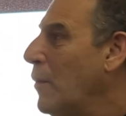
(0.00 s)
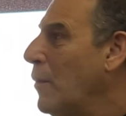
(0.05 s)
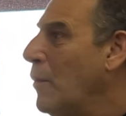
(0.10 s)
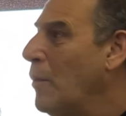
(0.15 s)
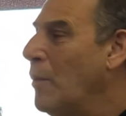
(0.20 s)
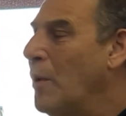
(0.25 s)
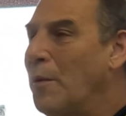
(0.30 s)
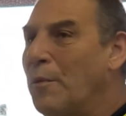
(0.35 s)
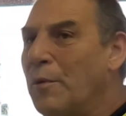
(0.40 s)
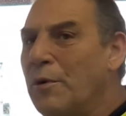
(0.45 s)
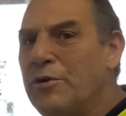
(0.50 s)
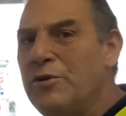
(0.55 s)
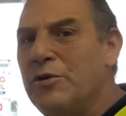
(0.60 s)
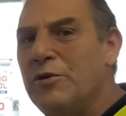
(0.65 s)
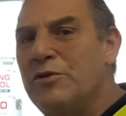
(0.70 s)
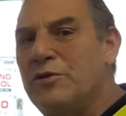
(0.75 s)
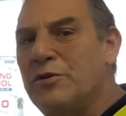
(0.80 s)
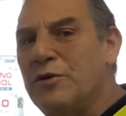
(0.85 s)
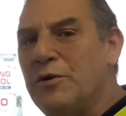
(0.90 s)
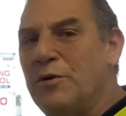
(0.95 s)
What would you
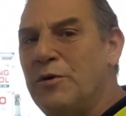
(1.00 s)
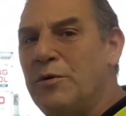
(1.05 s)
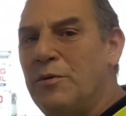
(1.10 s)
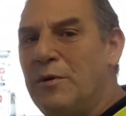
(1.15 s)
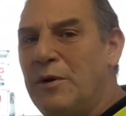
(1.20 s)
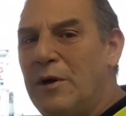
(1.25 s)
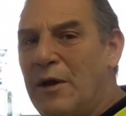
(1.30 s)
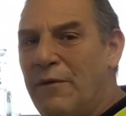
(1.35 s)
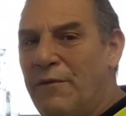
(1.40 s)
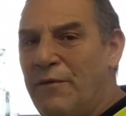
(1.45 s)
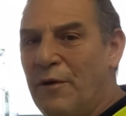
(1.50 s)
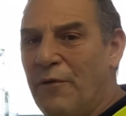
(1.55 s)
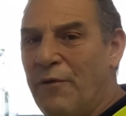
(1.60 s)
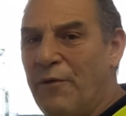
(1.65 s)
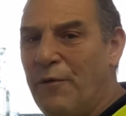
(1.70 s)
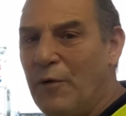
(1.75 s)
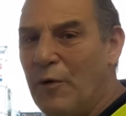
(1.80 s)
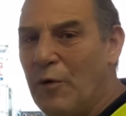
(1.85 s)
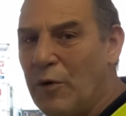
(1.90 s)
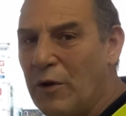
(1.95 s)
do if your
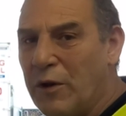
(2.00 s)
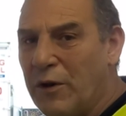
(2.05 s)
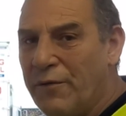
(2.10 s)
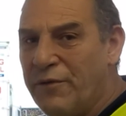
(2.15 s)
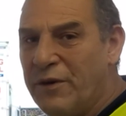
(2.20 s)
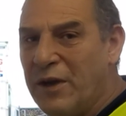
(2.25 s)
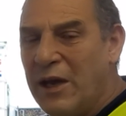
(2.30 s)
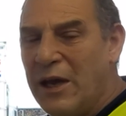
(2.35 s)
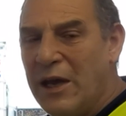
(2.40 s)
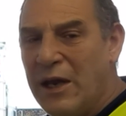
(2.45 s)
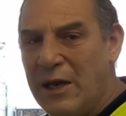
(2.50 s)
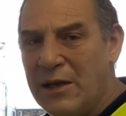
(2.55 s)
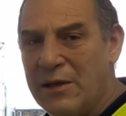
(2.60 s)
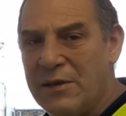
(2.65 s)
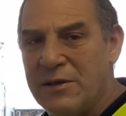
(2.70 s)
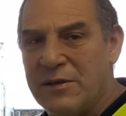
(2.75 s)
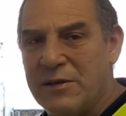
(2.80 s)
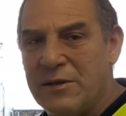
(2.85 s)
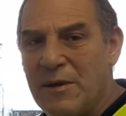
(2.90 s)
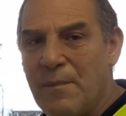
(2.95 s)
forklift
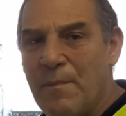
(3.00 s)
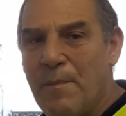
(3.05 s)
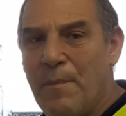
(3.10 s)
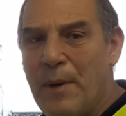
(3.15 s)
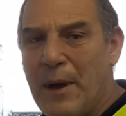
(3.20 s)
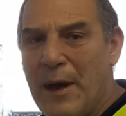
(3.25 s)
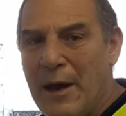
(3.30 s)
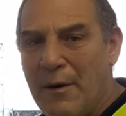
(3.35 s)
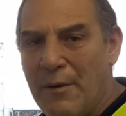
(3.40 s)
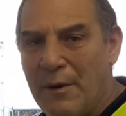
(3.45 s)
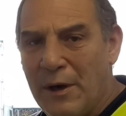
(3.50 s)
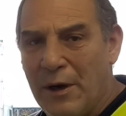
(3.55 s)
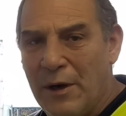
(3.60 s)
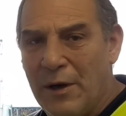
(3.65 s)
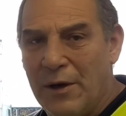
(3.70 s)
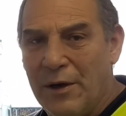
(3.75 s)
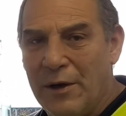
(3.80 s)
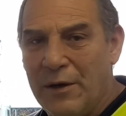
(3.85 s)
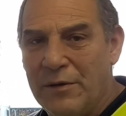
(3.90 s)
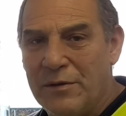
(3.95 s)
hits power
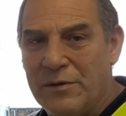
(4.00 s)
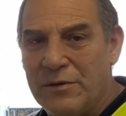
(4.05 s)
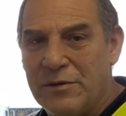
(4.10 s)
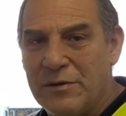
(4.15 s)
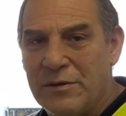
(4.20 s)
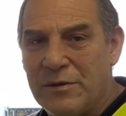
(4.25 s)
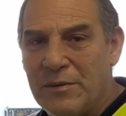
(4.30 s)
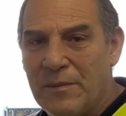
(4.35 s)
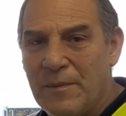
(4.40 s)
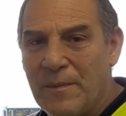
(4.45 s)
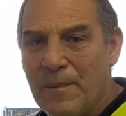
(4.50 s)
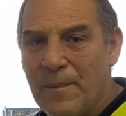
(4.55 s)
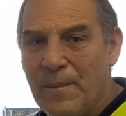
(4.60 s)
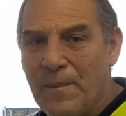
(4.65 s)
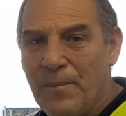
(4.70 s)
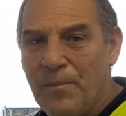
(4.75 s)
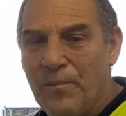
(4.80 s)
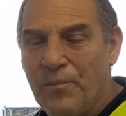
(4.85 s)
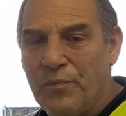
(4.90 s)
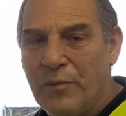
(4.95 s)
lines?
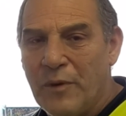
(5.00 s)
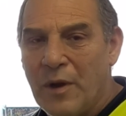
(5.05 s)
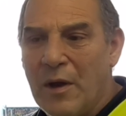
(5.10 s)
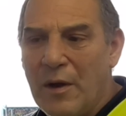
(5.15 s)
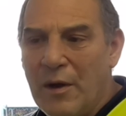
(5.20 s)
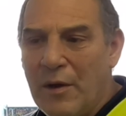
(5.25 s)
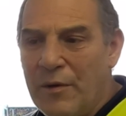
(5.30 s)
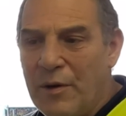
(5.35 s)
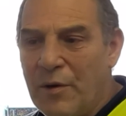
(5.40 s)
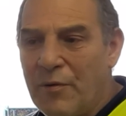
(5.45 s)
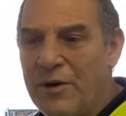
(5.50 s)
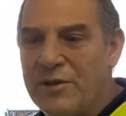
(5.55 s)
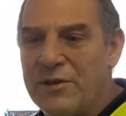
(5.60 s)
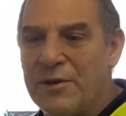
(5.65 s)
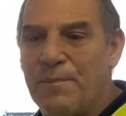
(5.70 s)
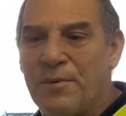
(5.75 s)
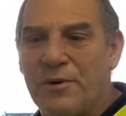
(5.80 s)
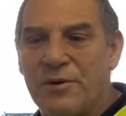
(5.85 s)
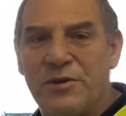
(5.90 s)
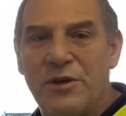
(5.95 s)
There is a
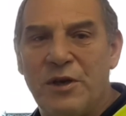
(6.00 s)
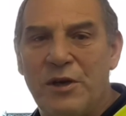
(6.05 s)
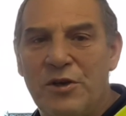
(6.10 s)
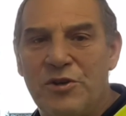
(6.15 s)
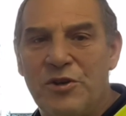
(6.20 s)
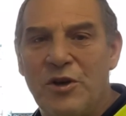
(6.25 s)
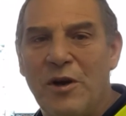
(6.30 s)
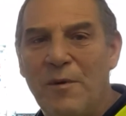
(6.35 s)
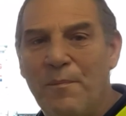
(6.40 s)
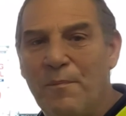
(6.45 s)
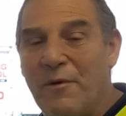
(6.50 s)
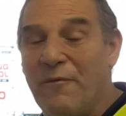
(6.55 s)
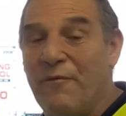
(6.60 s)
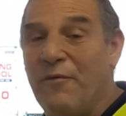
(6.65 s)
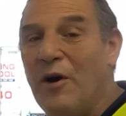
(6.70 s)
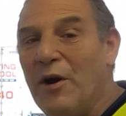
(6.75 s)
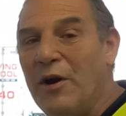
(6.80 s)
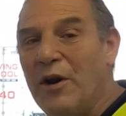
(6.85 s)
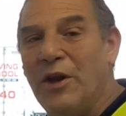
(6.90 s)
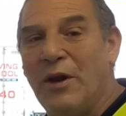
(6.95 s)
procedure,
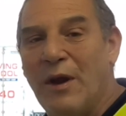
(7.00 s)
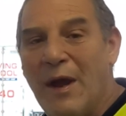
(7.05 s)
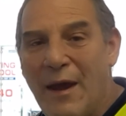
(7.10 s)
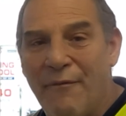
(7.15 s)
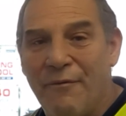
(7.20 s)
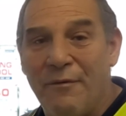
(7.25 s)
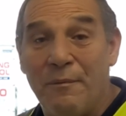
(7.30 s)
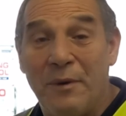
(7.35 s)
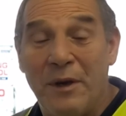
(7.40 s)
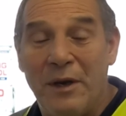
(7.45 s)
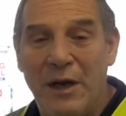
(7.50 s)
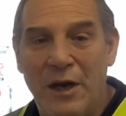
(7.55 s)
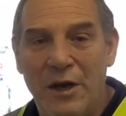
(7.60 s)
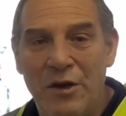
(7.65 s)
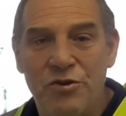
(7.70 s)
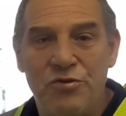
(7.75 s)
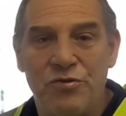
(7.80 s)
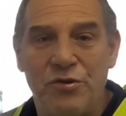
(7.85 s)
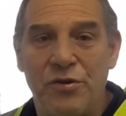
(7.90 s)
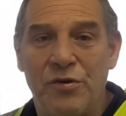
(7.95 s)
providing you haven't been
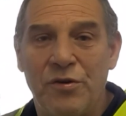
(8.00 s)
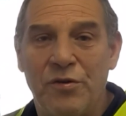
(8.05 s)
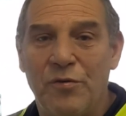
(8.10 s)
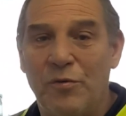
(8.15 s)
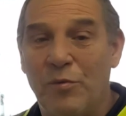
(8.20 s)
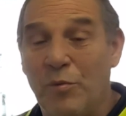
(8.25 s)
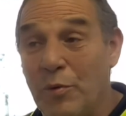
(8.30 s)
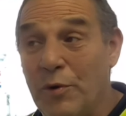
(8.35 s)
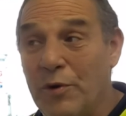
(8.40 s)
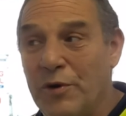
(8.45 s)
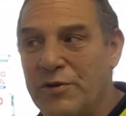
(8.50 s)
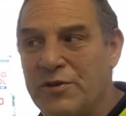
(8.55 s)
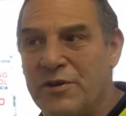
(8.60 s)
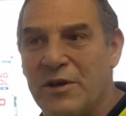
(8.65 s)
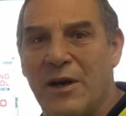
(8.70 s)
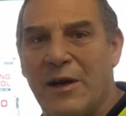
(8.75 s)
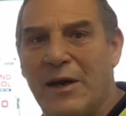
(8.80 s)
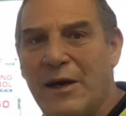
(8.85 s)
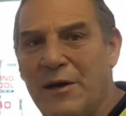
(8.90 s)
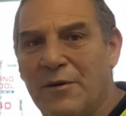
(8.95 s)
injured or worse,
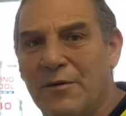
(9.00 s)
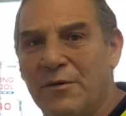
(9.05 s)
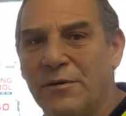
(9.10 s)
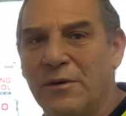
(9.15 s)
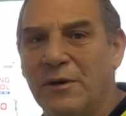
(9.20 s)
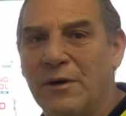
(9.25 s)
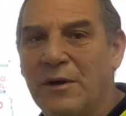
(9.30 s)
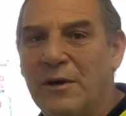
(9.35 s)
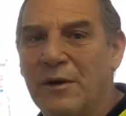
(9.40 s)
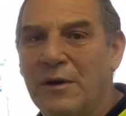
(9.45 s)
killed,